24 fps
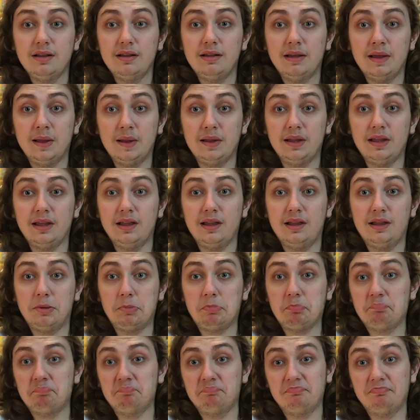And then
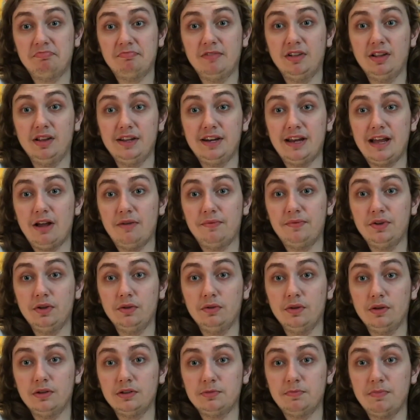really the outfield
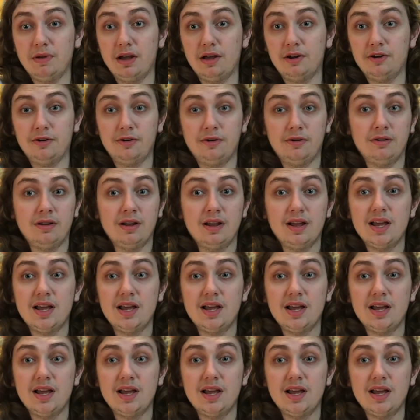looked better.